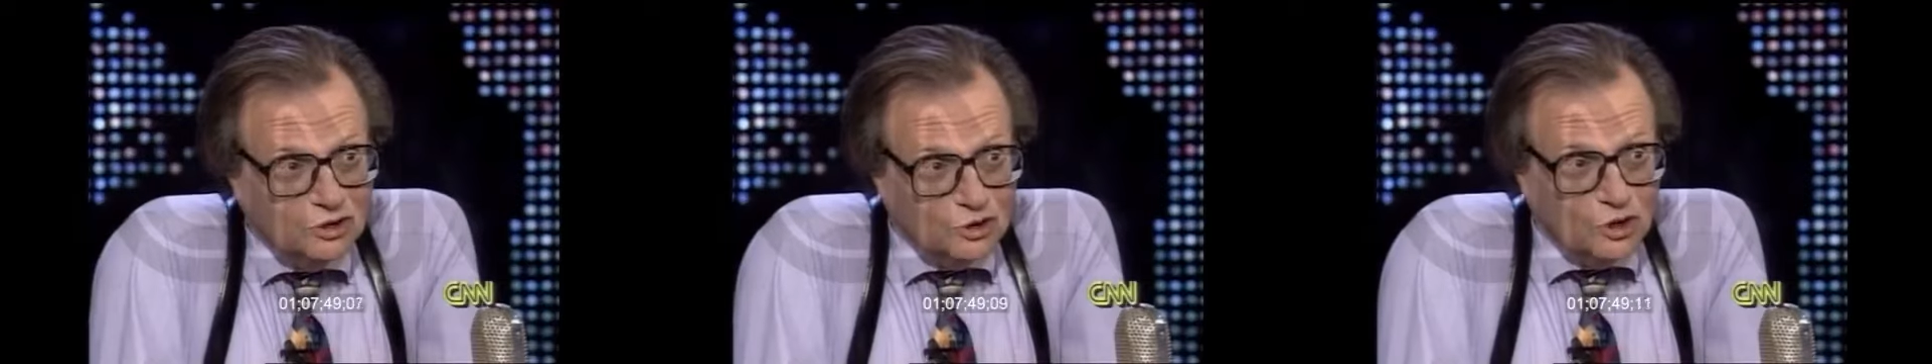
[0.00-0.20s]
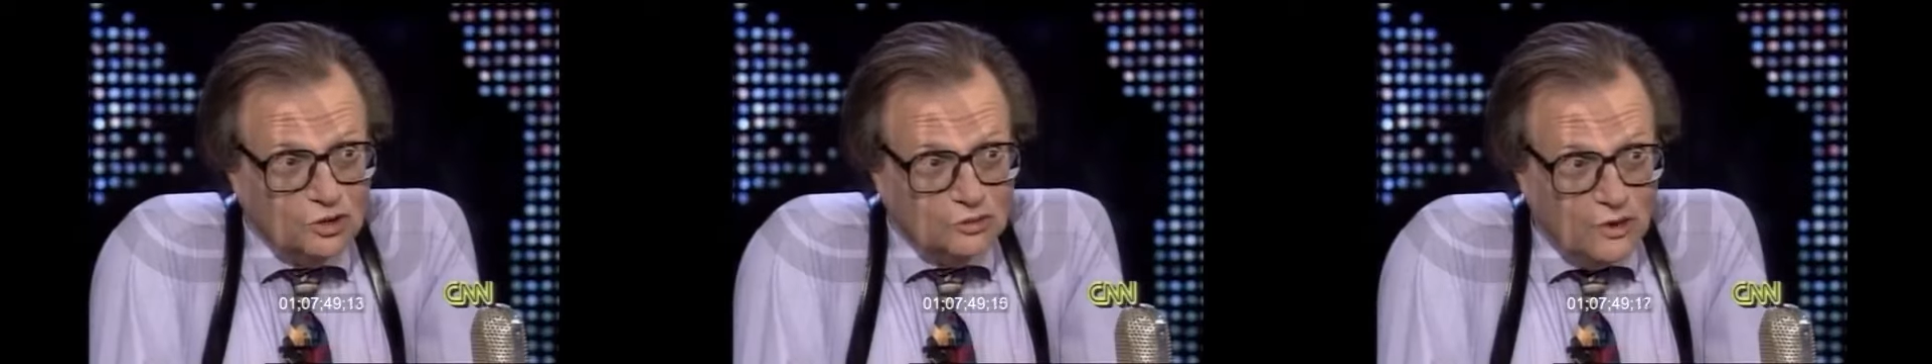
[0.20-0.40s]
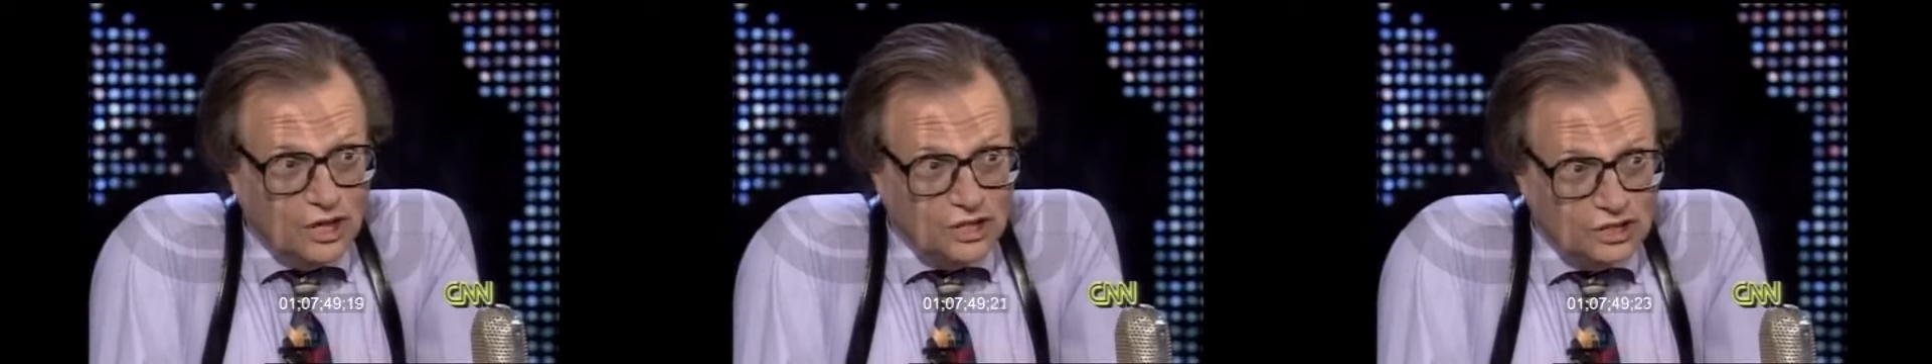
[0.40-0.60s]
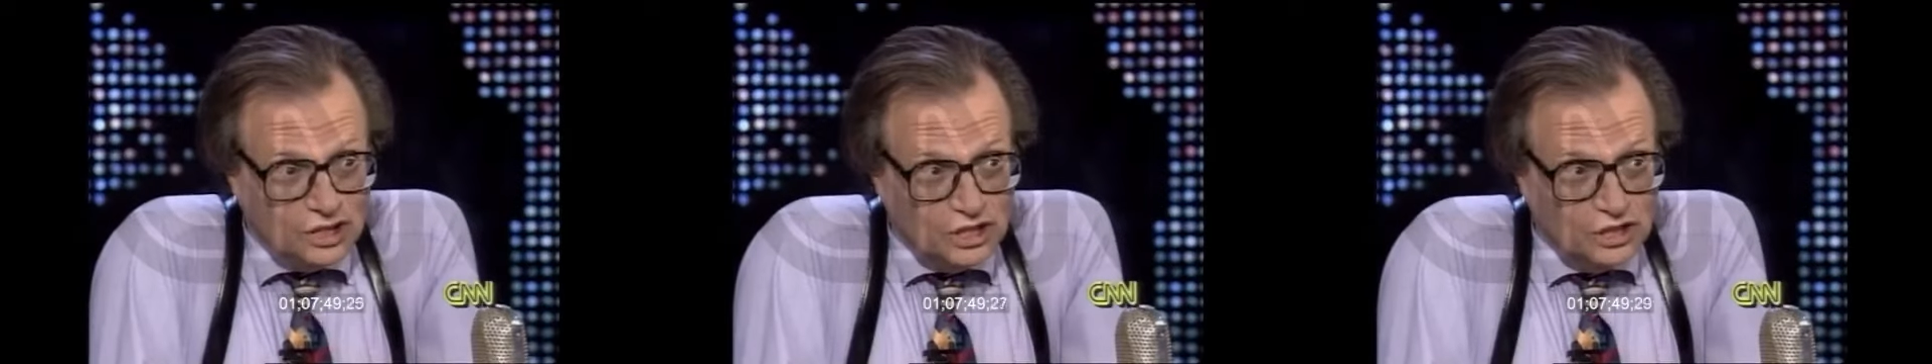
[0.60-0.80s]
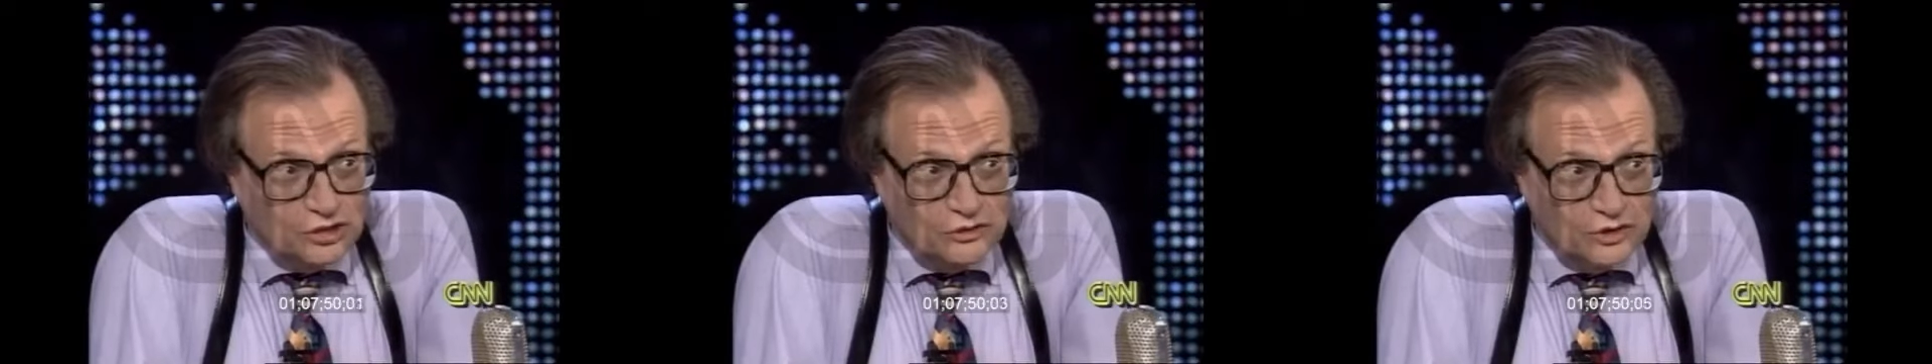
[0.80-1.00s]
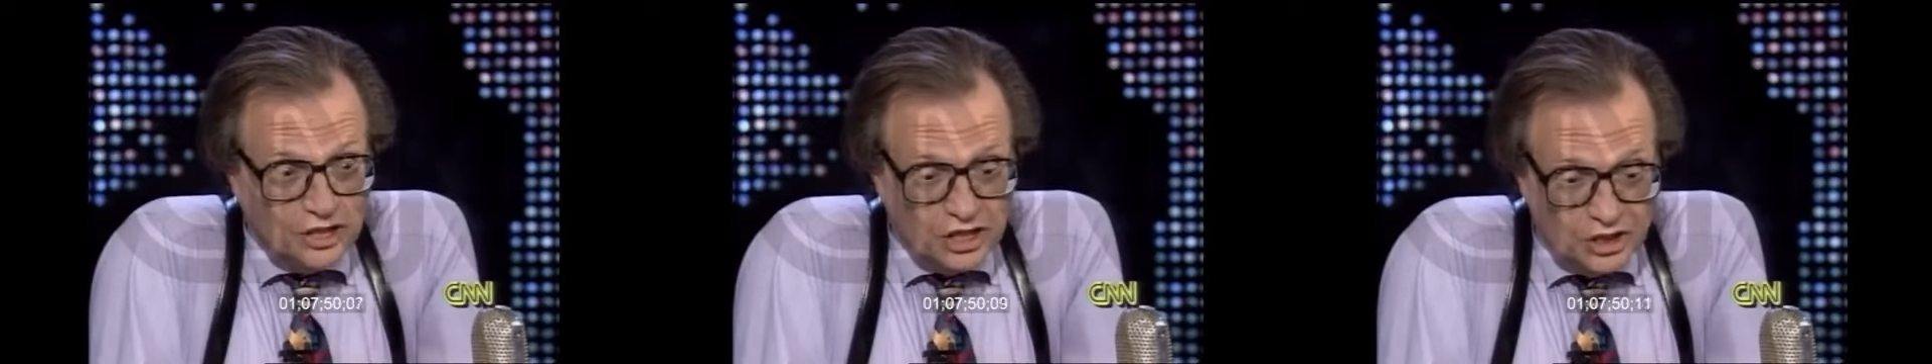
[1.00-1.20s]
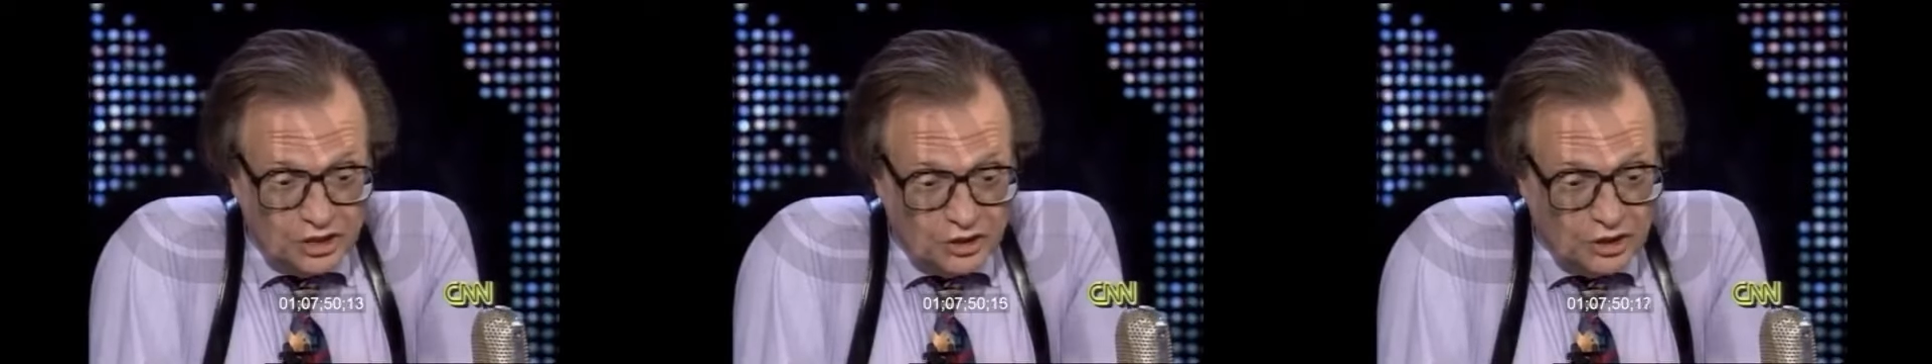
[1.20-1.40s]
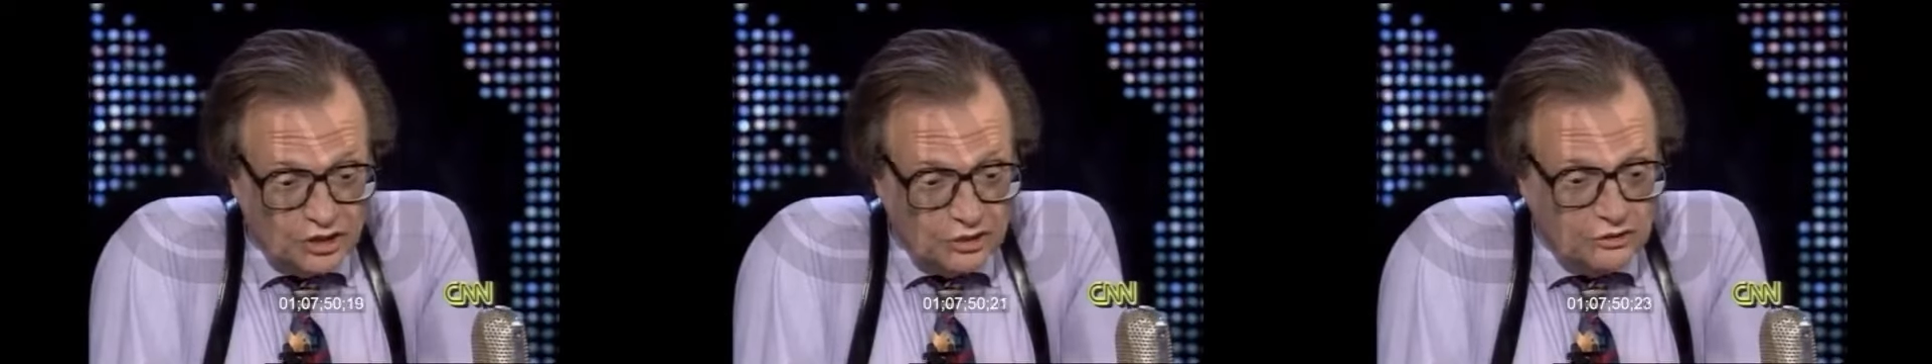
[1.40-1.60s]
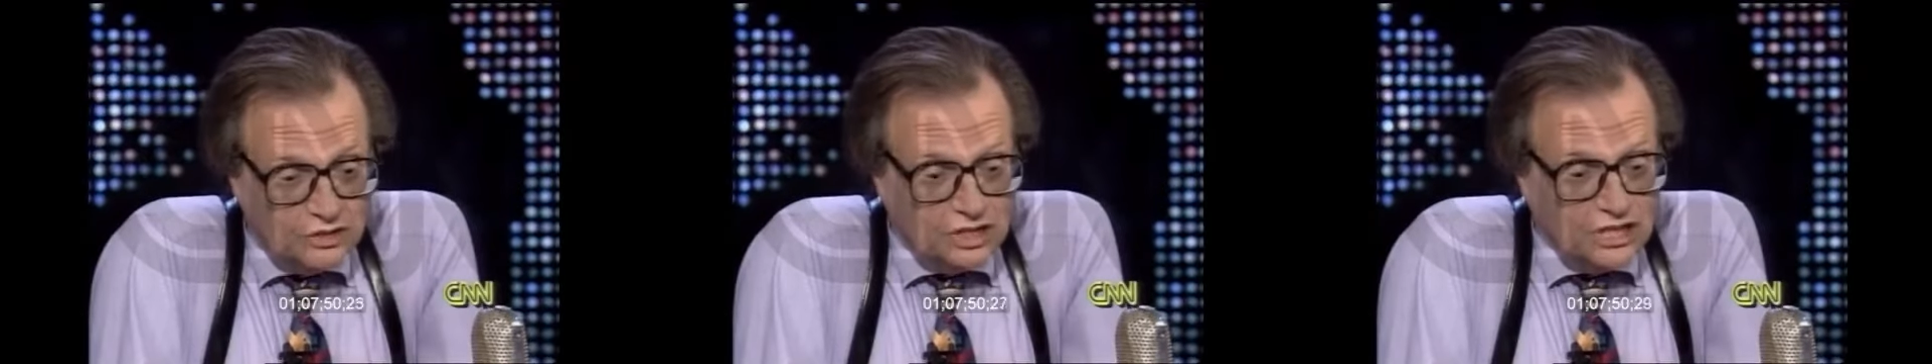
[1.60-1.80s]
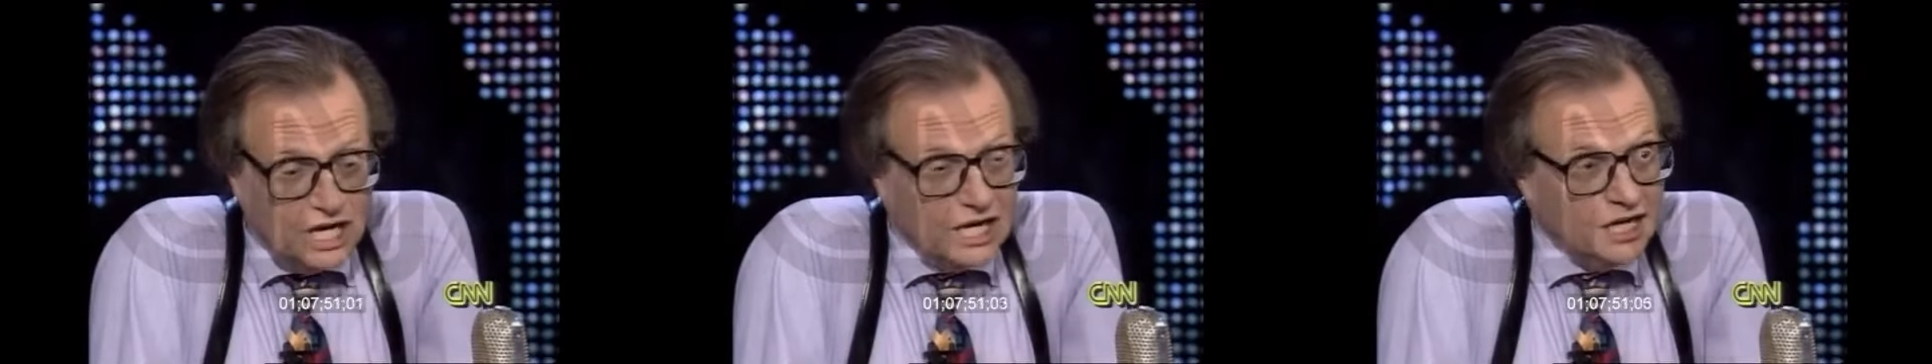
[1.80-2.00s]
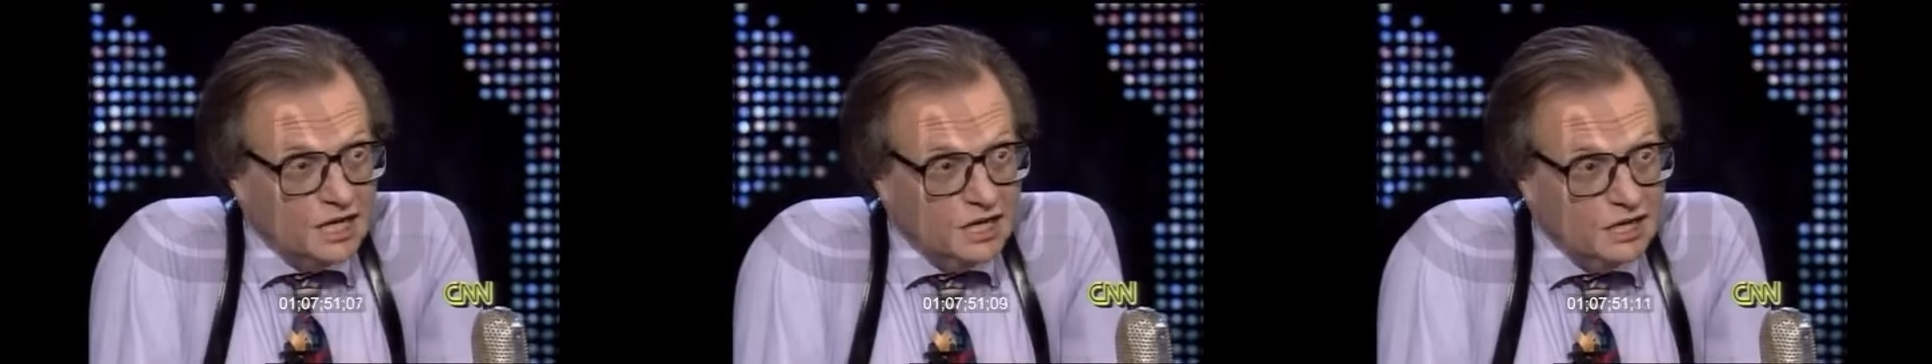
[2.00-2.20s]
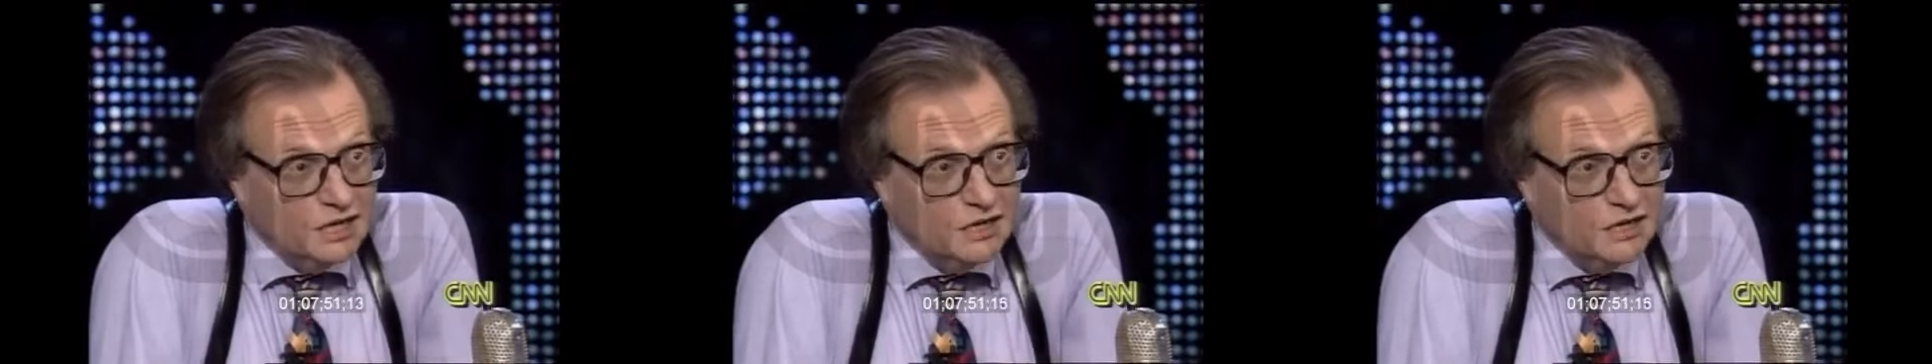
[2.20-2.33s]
George Wallace, an intriguing choice. Who's second?